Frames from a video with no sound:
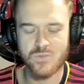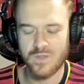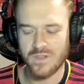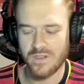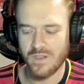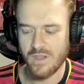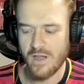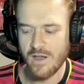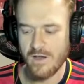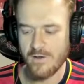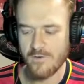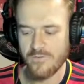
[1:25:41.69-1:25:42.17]
We
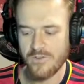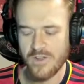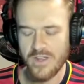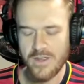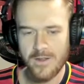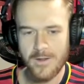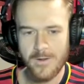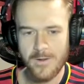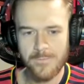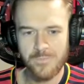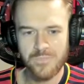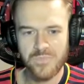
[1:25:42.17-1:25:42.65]
love
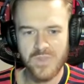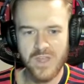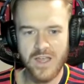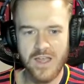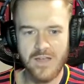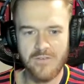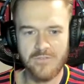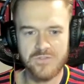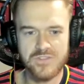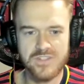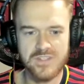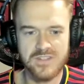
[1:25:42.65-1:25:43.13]

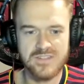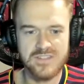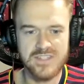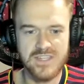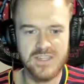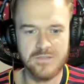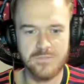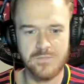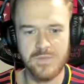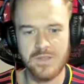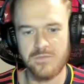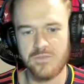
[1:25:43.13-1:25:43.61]
uh, to
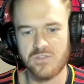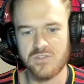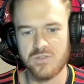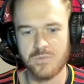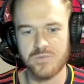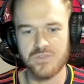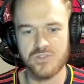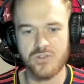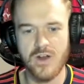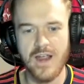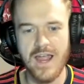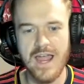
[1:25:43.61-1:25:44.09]
see
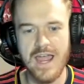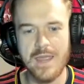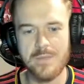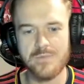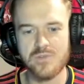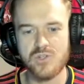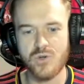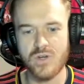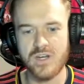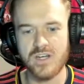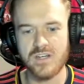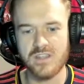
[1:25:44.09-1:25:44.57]
subscribe,
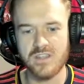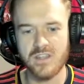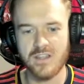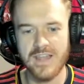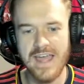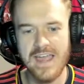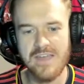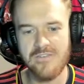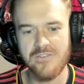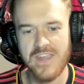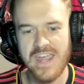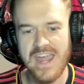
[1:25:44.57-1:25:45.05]
tune into the
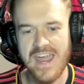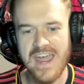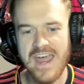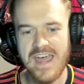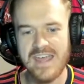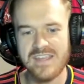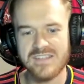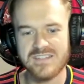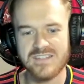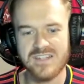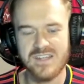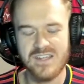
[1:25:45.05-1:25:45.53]
live
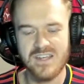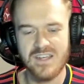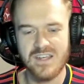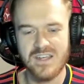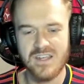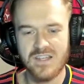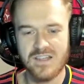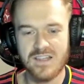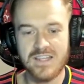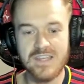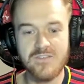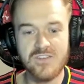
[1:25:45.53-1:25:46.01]
cast,
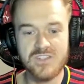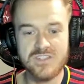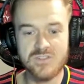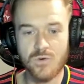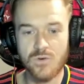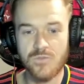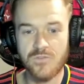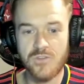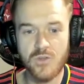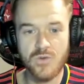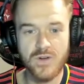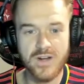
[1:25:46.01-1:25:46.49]
leave us a
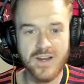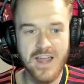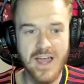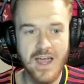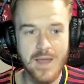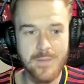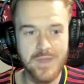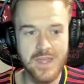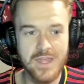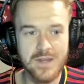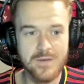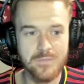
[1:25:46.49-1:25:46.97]
review and a
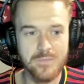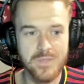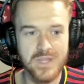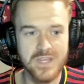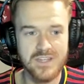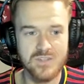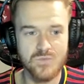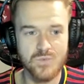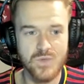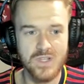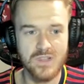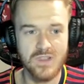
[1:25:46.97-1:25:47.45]
comment
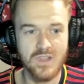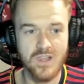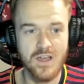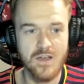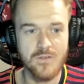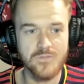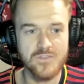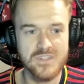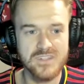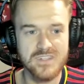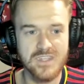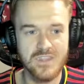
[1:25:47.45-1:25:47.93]
because we
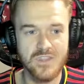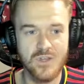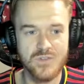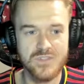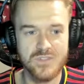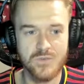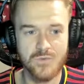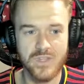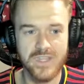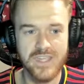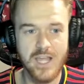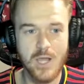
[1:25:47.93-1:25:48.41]
love to see those.
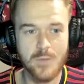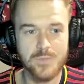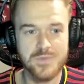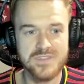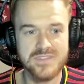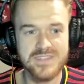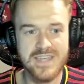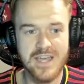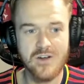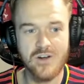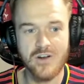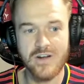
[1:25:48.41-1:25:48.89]
It really helps
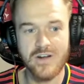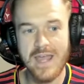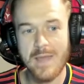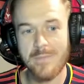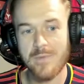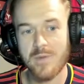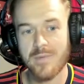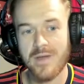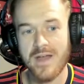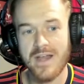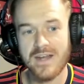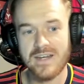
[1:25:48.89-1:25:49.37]
us out on
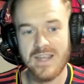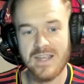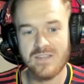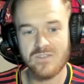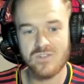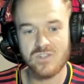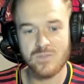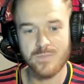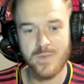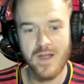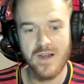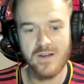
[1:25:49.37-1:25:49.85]
Apple Podcasts
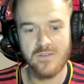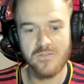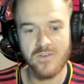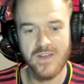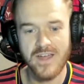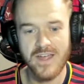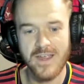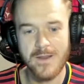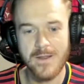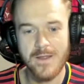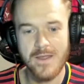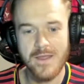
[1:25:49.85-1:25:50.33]
or
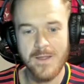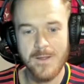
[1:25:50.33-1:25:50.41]
Spotify.